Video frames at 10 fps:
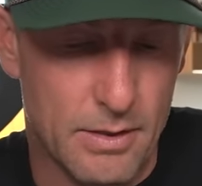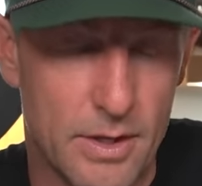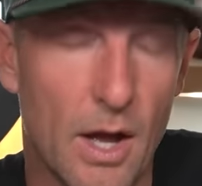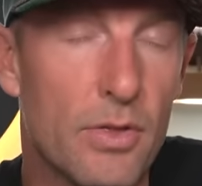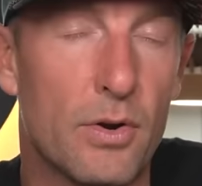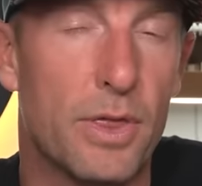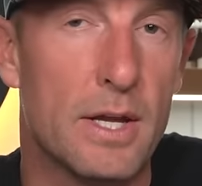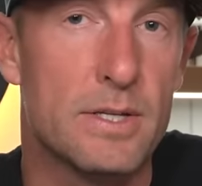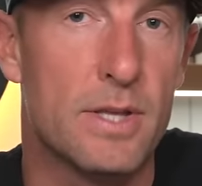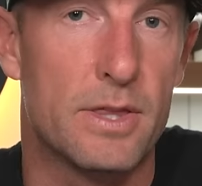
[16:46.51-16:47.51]
the other
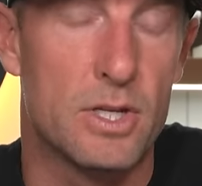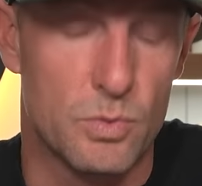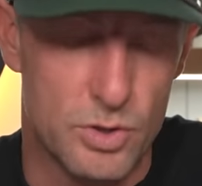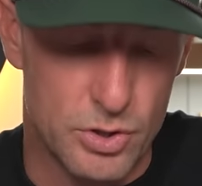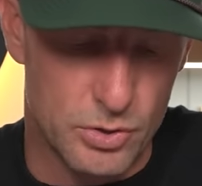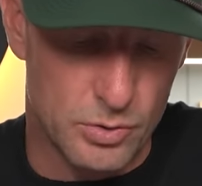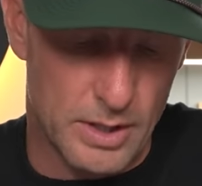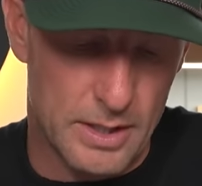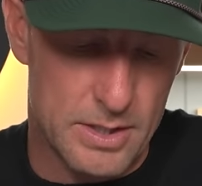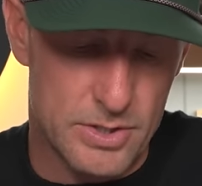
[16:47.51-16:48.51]
things that this would do
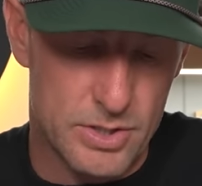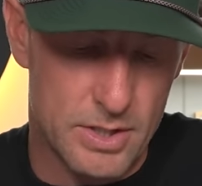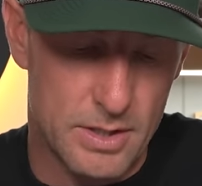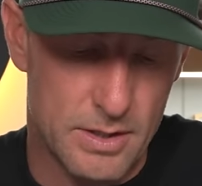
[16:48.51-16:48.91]
is